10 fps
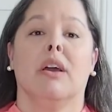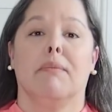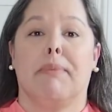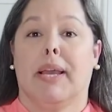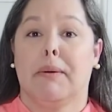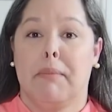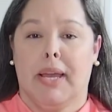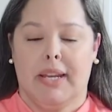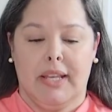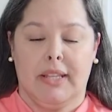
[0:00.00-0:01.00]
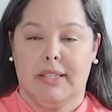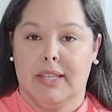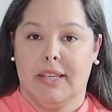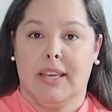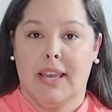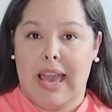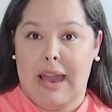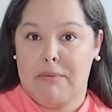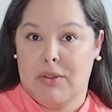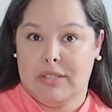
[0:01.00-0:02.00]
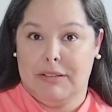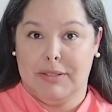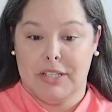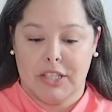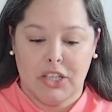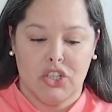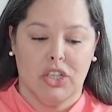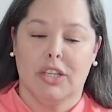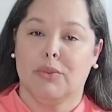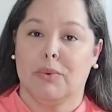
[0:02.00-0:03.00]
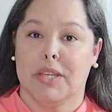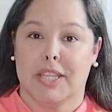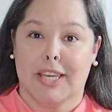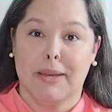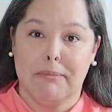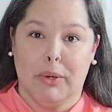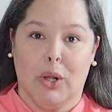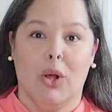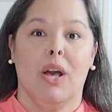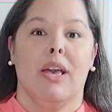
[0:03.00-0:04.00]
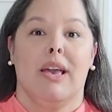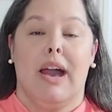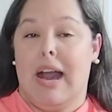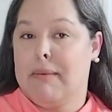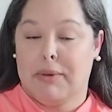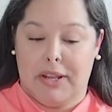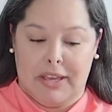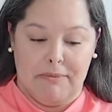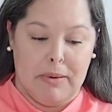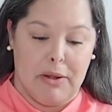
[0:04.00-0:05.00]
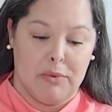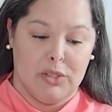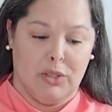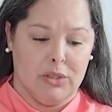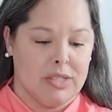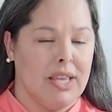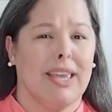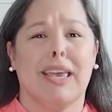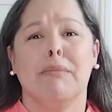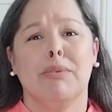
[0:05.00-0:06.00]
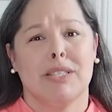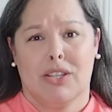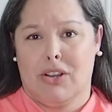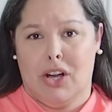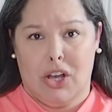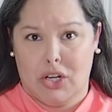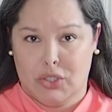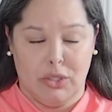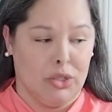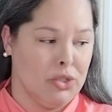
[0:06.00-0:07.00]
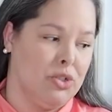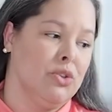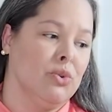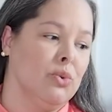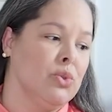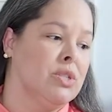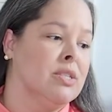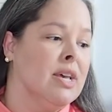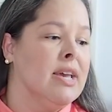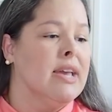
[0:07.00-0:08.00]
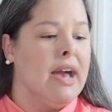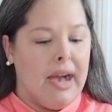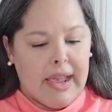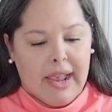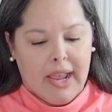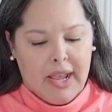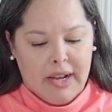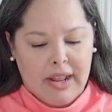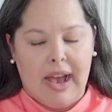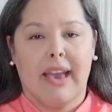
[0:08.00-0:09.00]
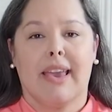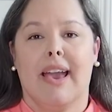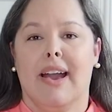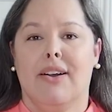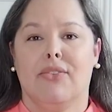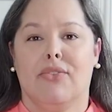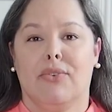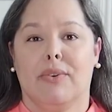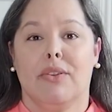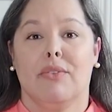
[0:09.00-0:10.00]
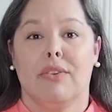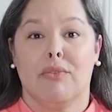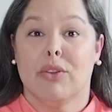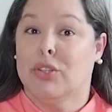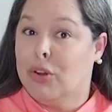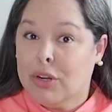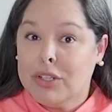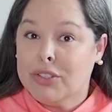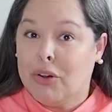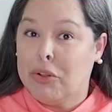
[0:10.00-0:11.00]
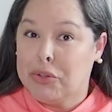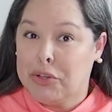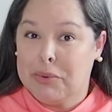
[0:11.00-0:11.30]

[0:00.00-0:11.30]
by combining the in-camera stabilization with a gimbal, I'm gonna get better results. And gimbals are hard to learn to use. And I have returned all the other